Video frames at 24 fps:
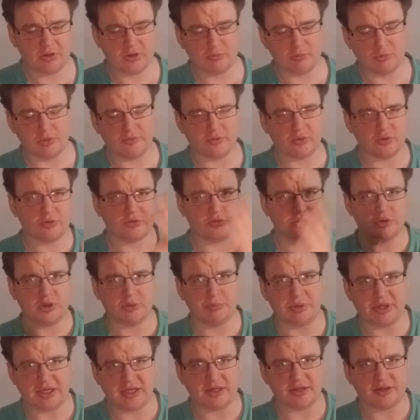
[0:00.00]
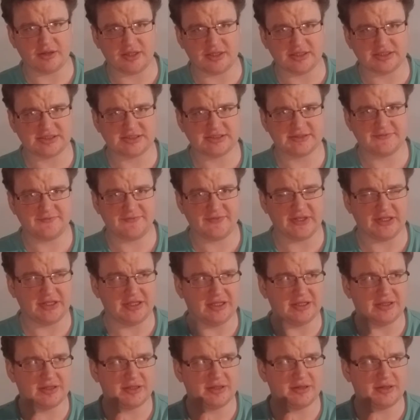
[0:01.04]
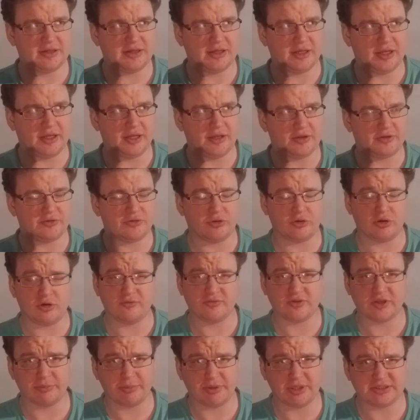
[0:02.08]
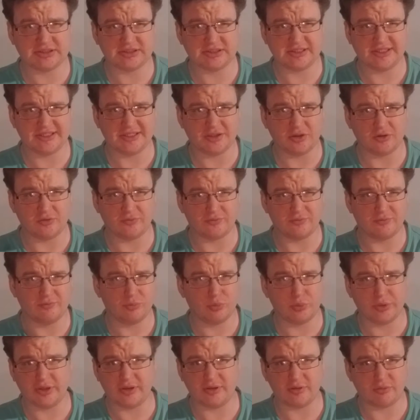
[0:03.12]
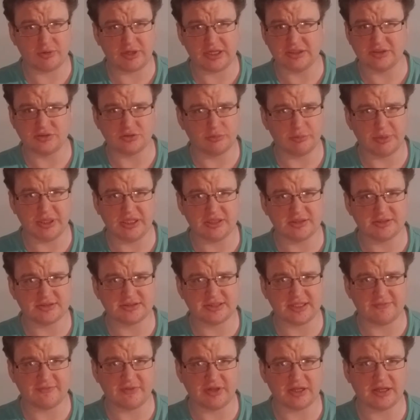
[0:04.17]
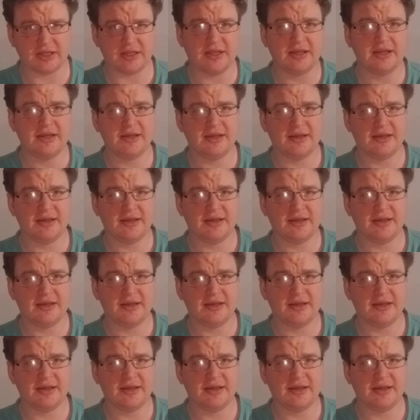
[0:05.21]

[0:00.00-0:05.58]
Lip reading: Move on to a bag that's filled to half capacity with rice or beans, stuff like that.